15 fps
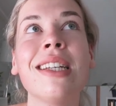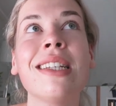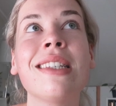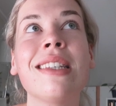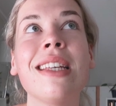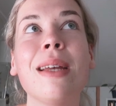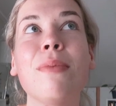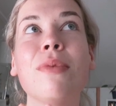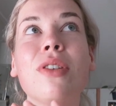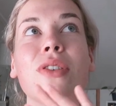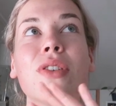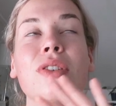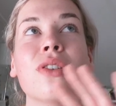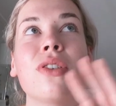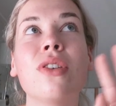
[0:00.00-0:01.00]
seemed
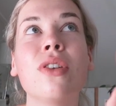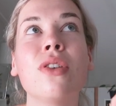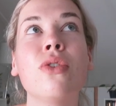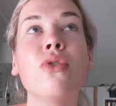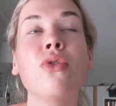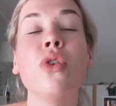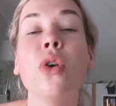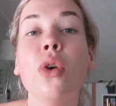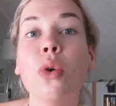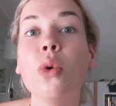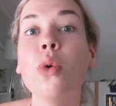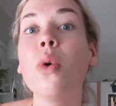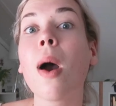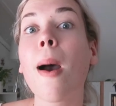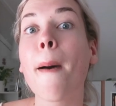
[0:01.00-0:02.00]
just
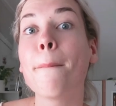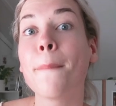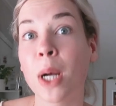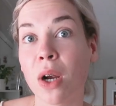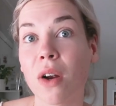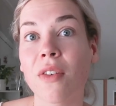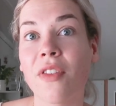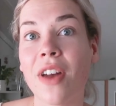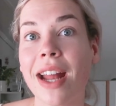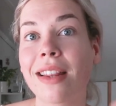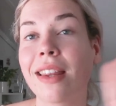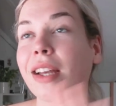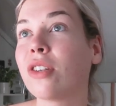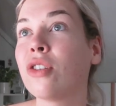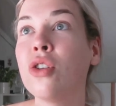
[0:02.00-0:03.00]
too
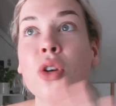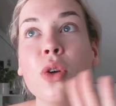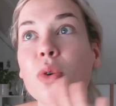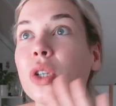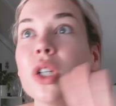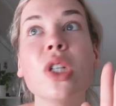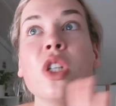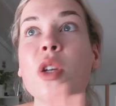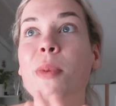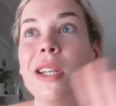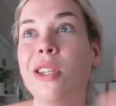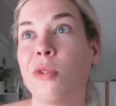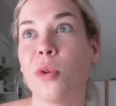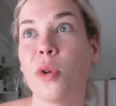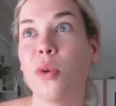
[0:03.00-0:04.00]
perfect, like too good to
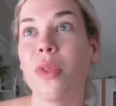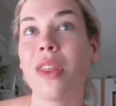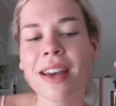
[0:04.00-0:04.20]
be true.